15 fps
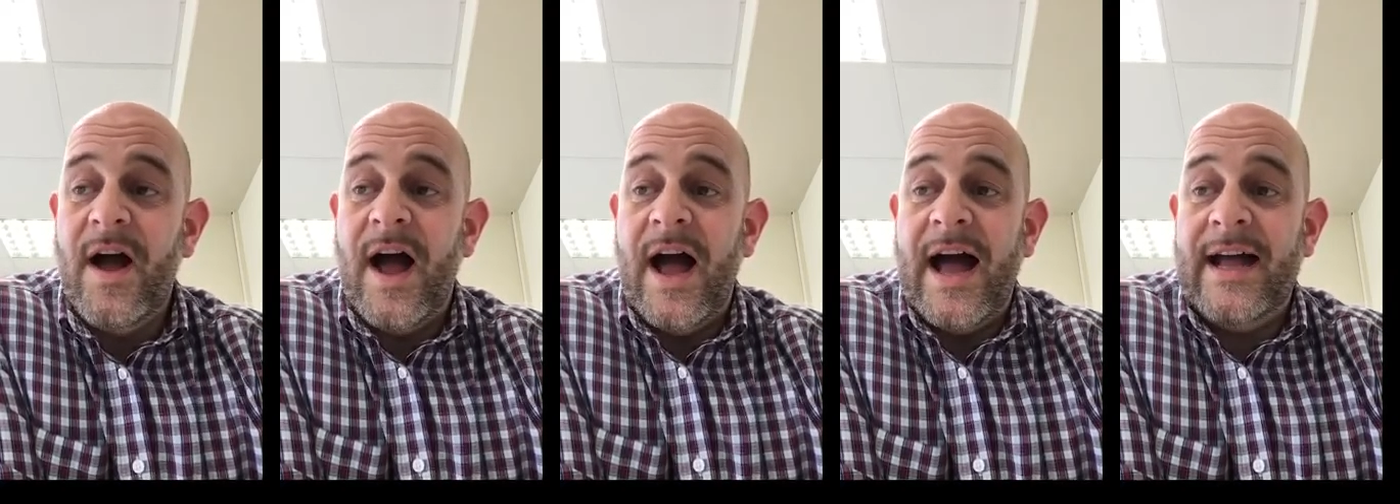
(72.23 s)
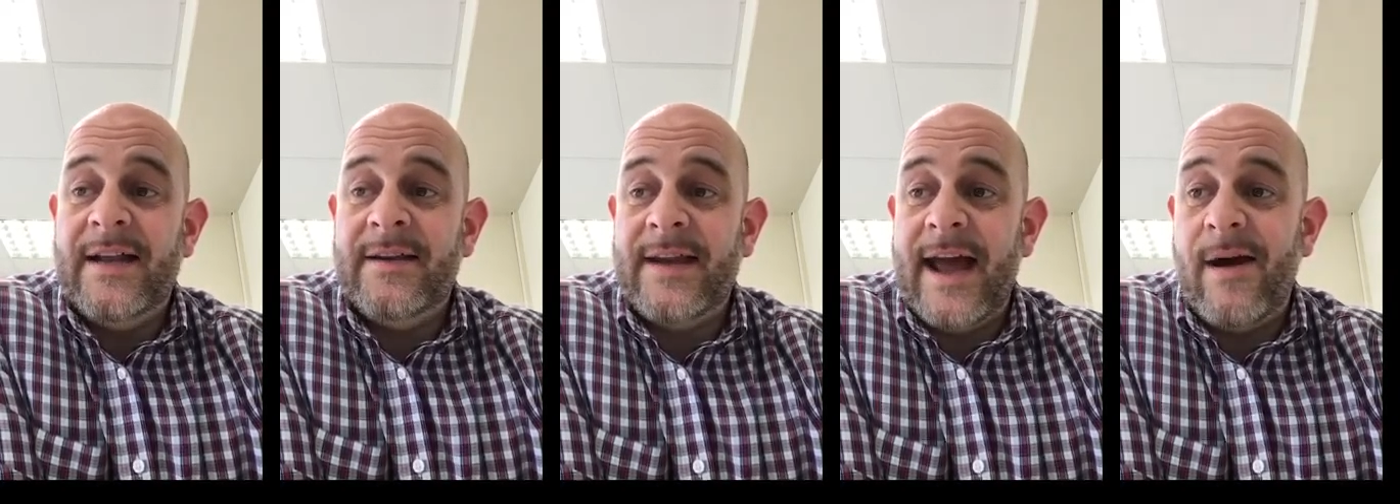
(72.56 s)

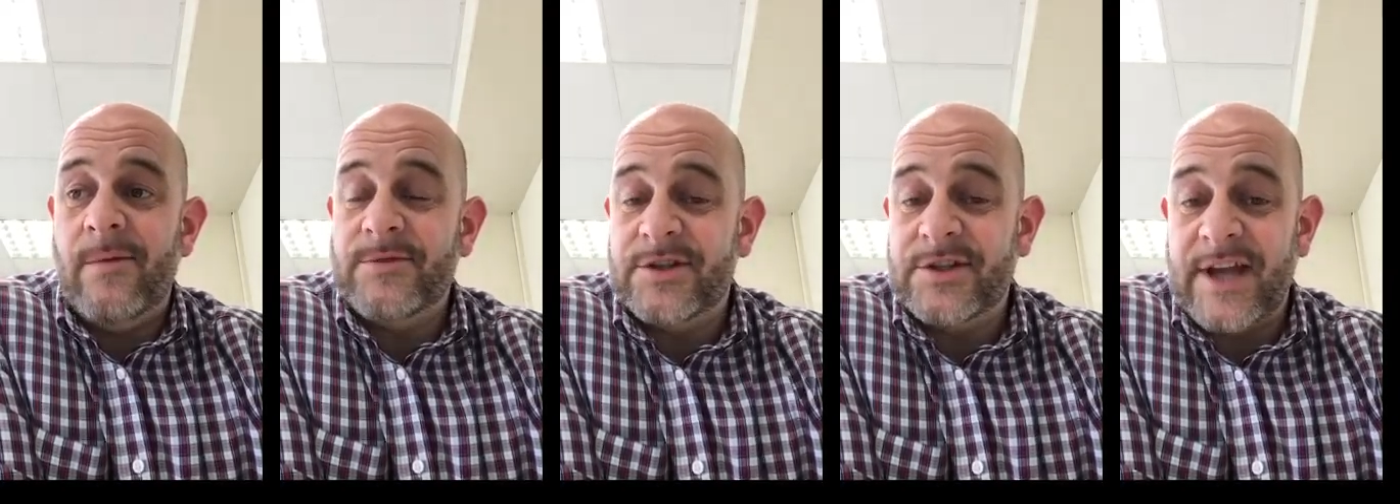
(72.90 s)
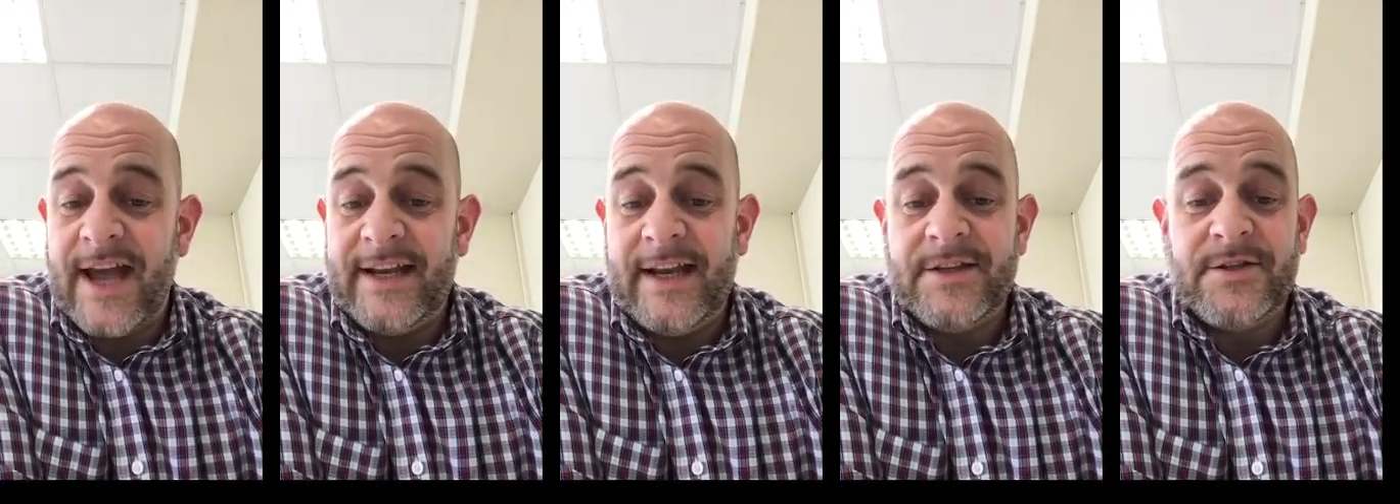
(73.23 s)
and now I'm just
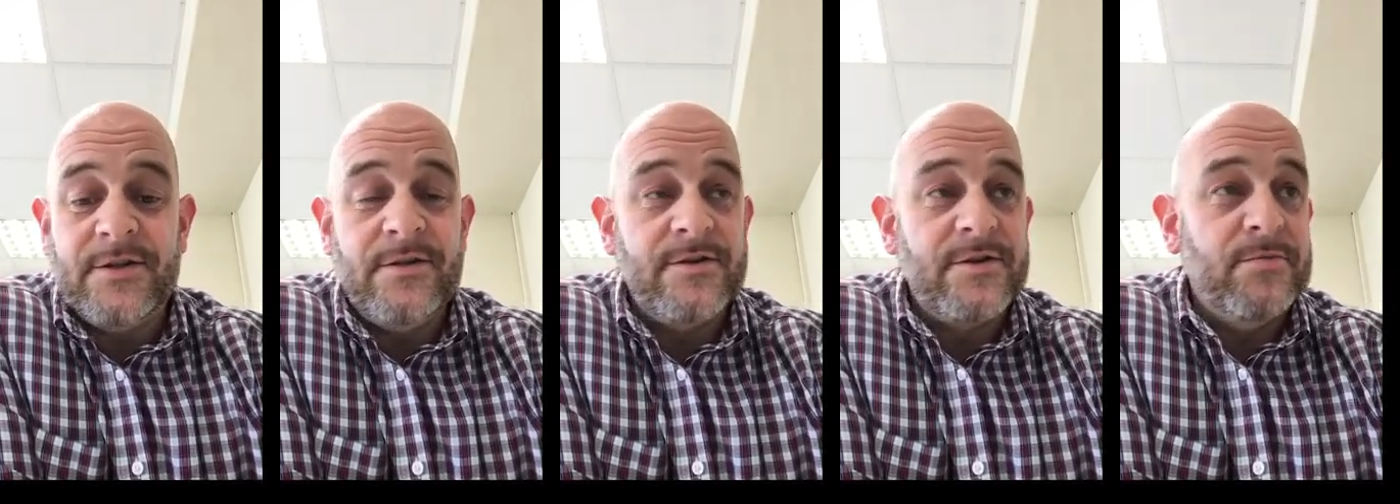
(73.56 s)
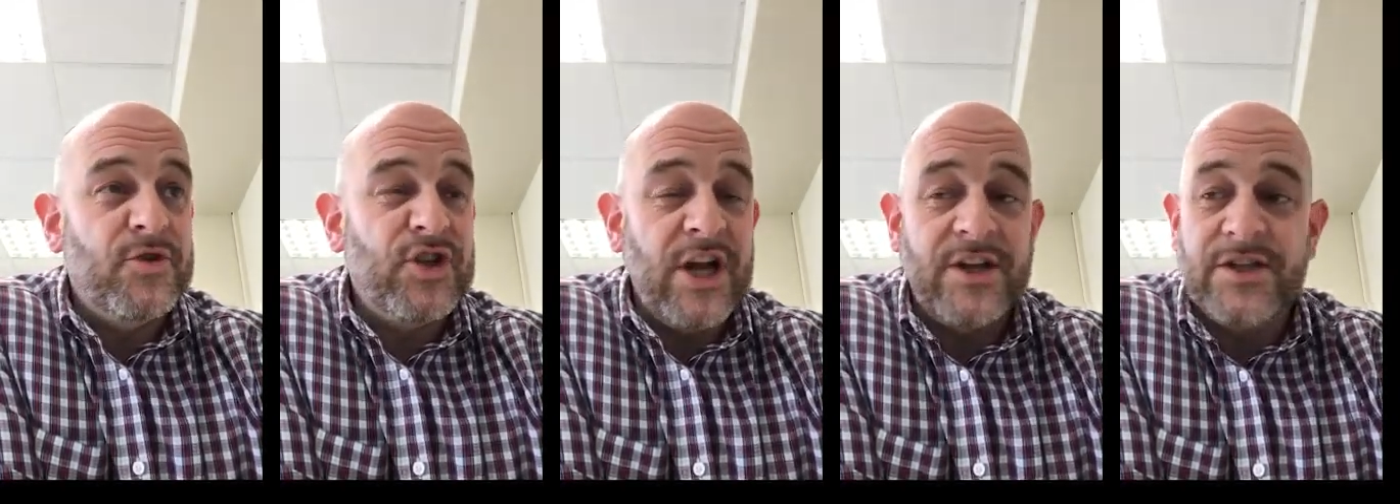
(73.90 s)
getting into some
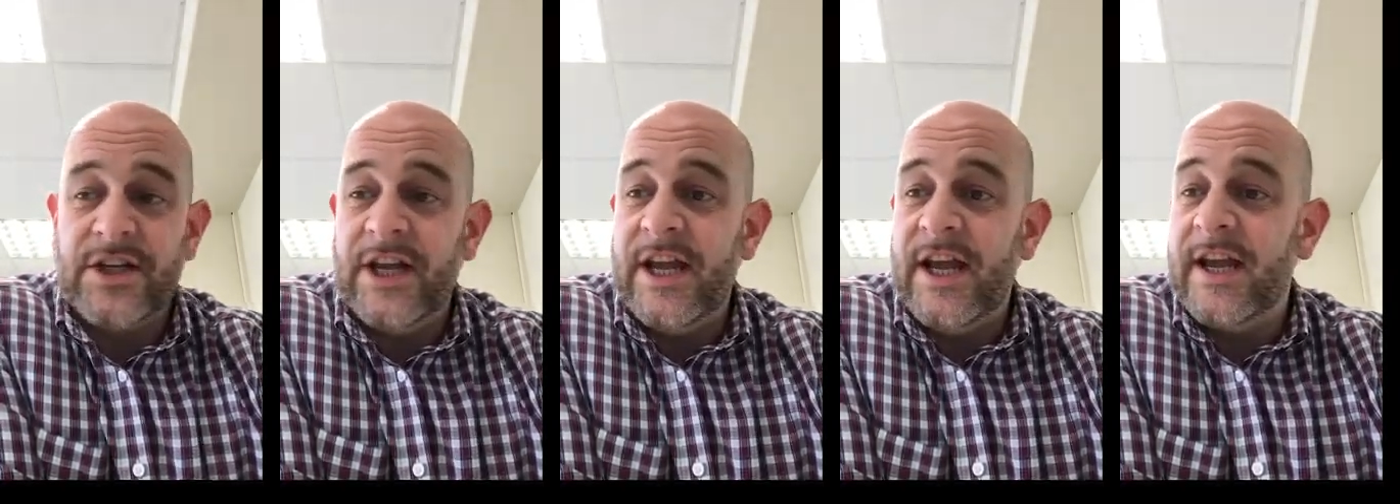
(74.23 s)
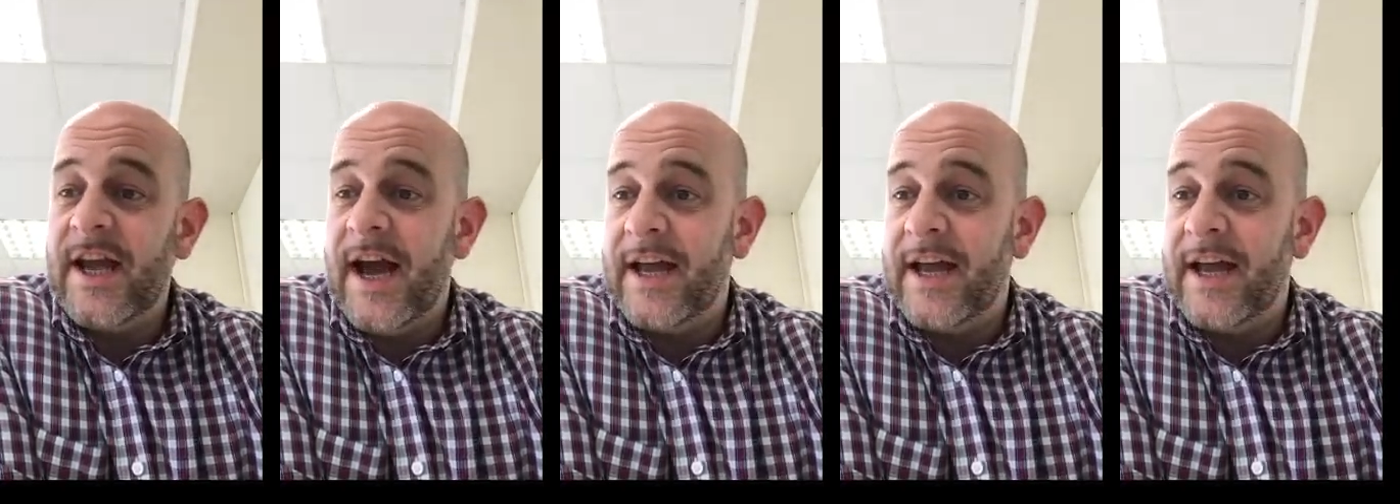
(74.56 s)
scheduling